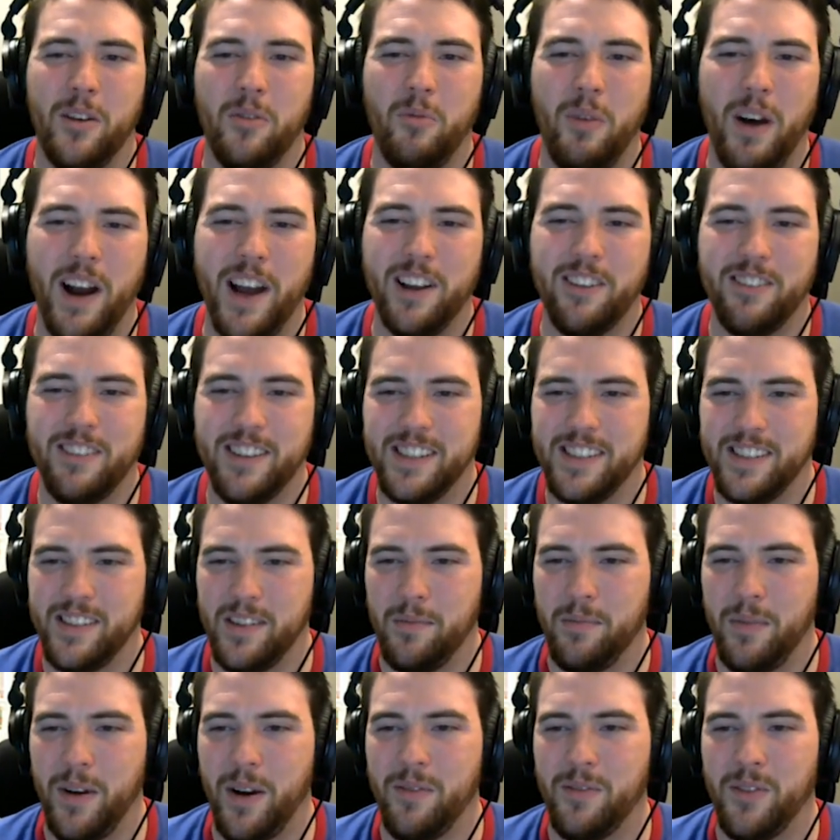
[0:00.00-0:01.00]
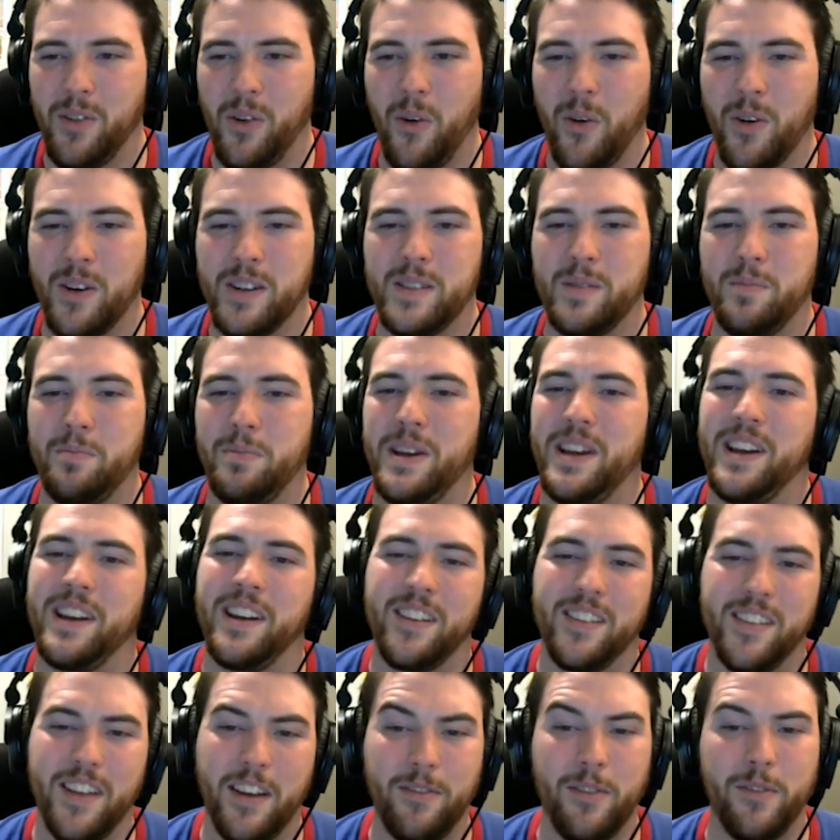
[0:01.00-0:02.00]
Winerism, of course, being a
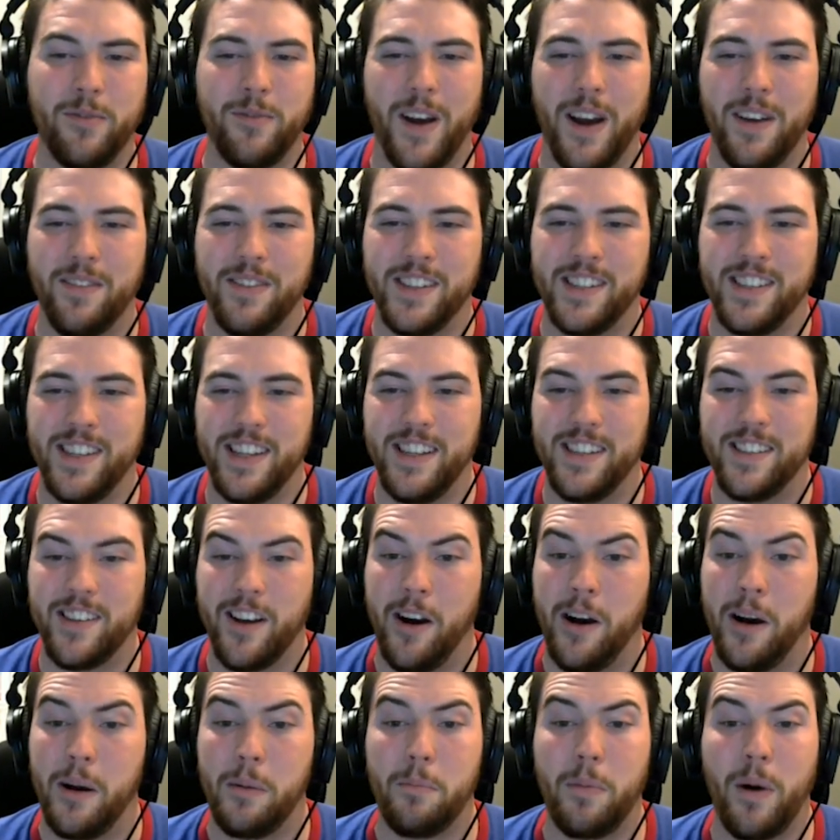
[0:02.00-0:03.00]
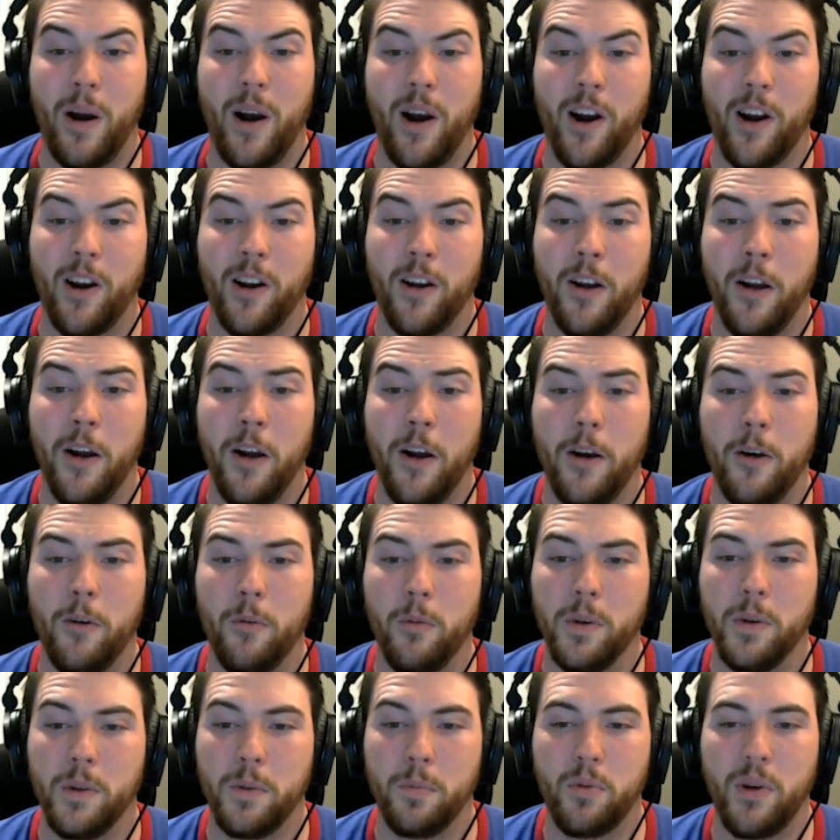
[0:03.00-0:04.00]
level 5 disease on par
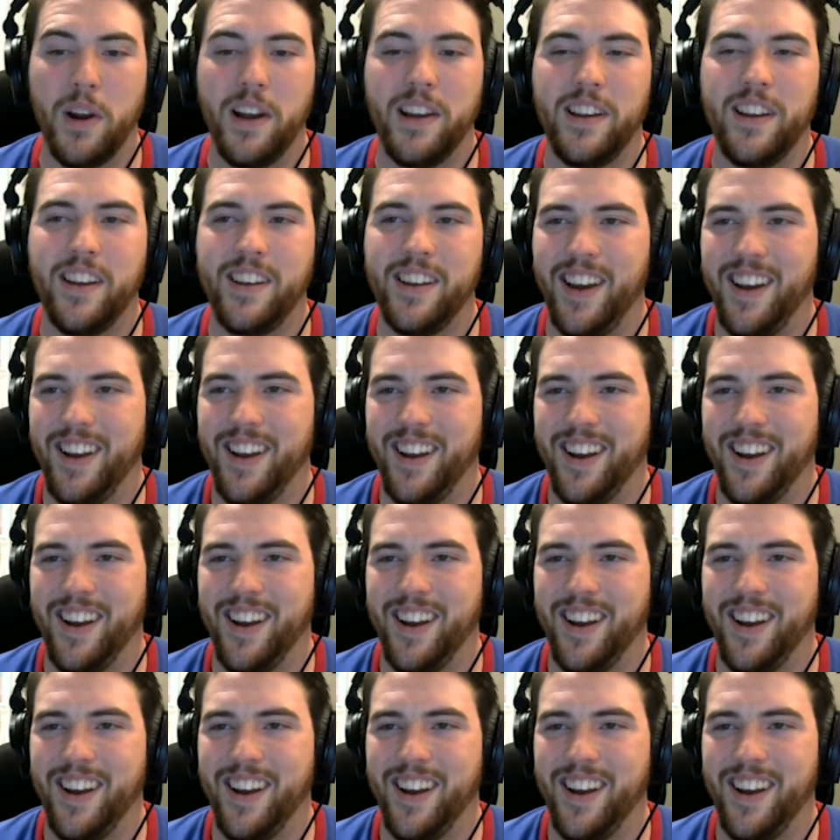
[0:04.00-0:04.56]
with break